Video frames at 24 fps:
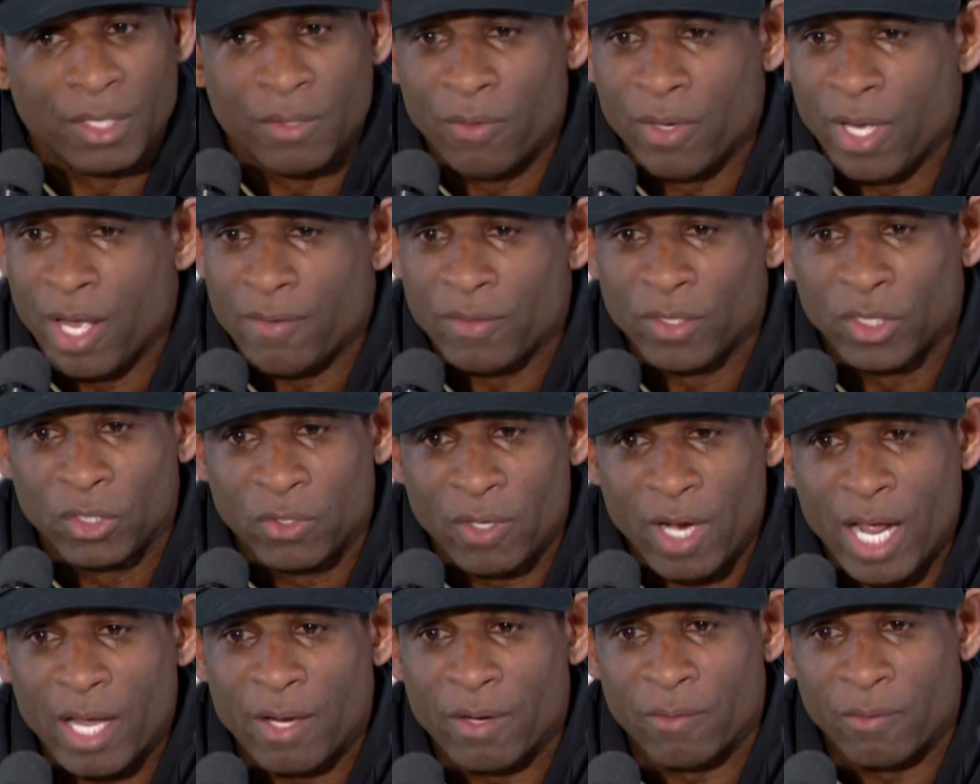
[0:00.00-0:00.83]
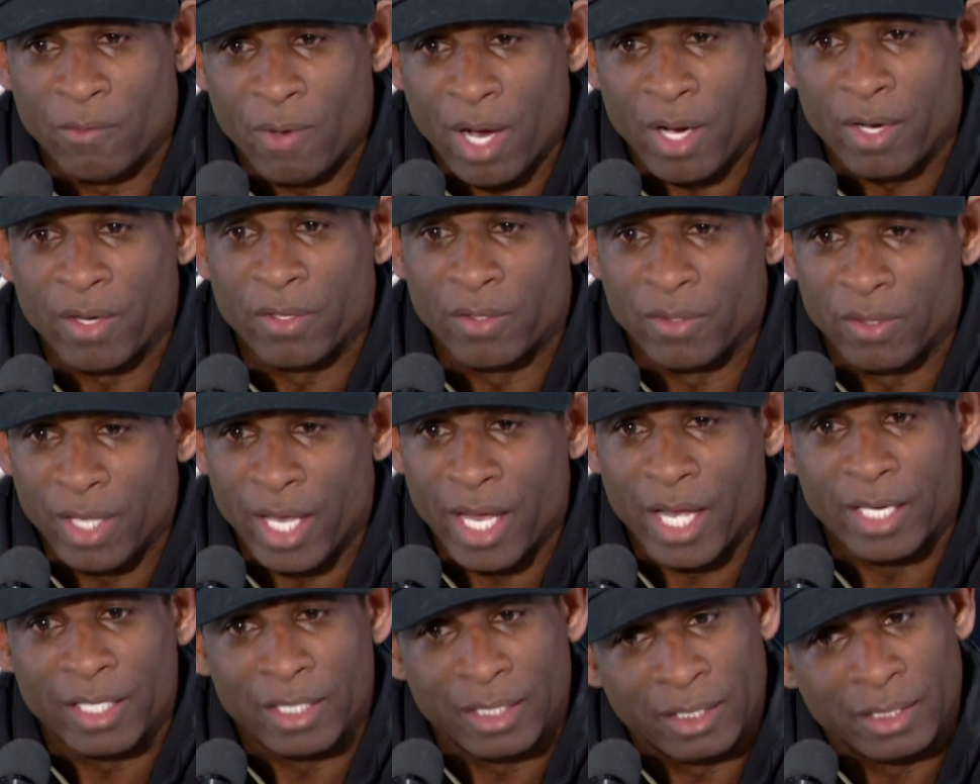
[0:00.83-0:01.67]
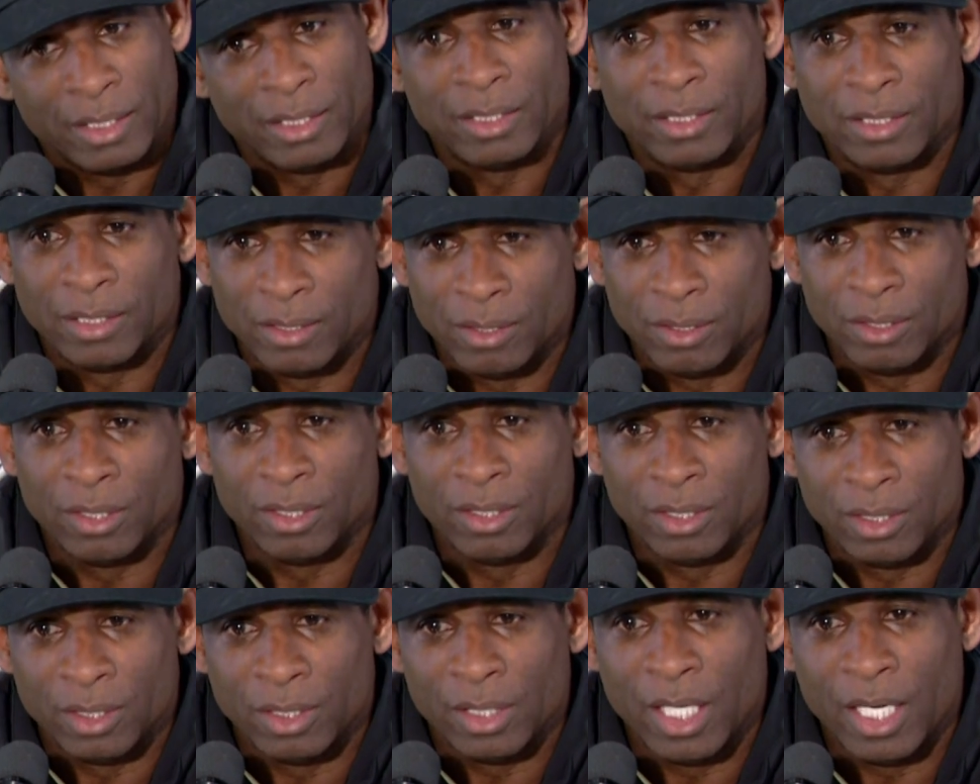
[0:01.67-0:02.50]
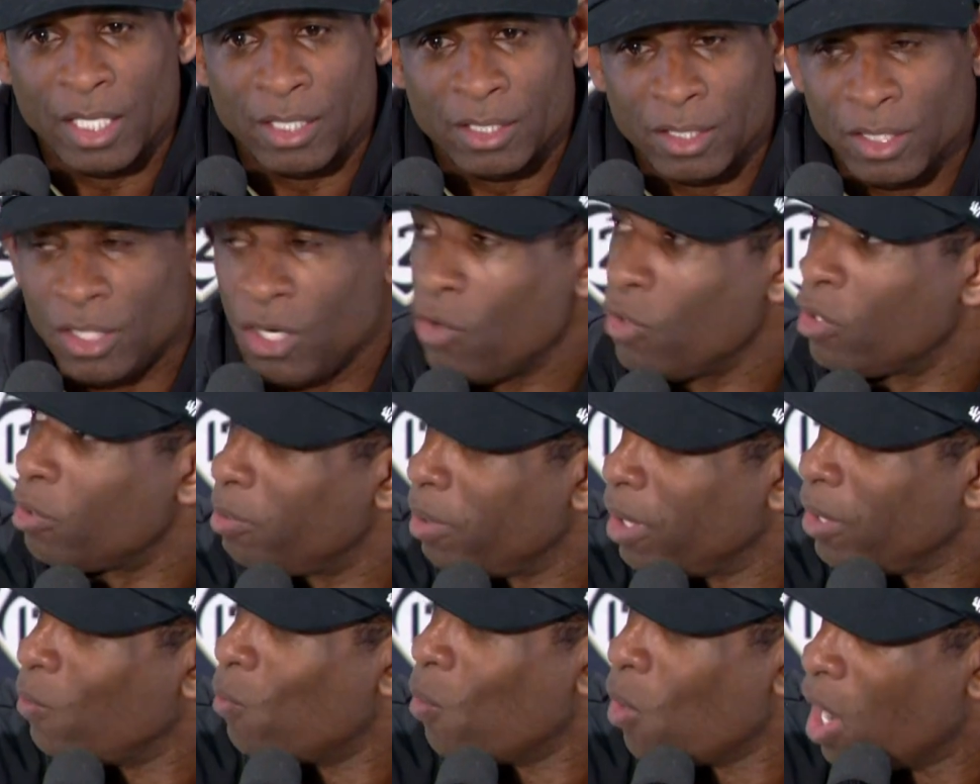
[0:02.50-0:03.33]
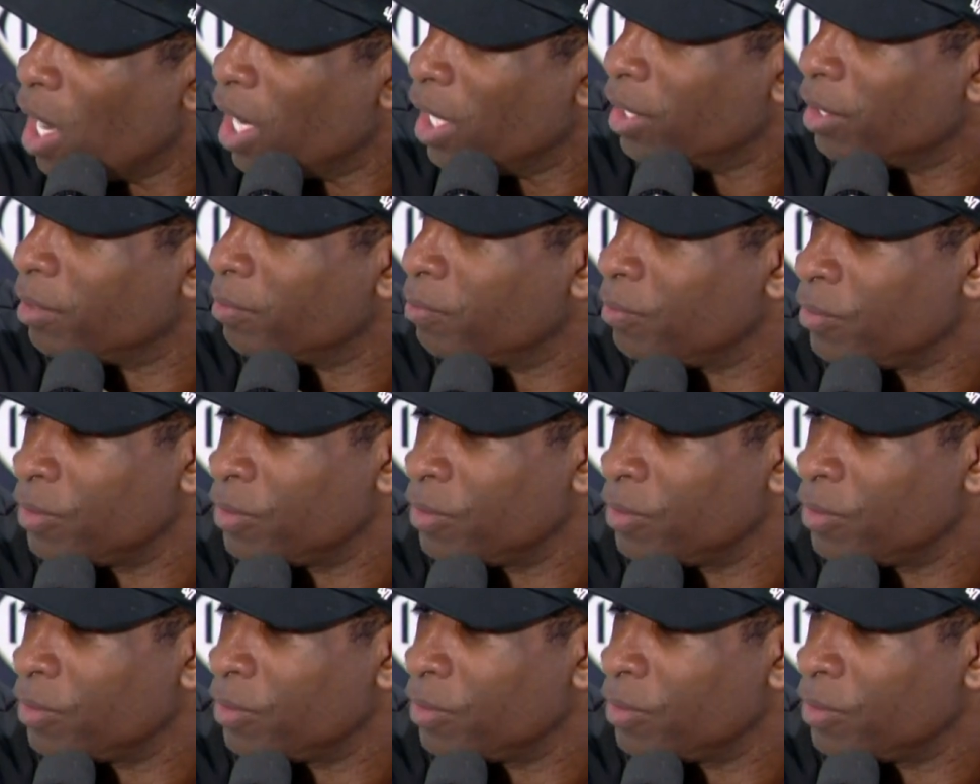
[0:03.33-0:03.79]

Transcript: We have a track record that has notably won.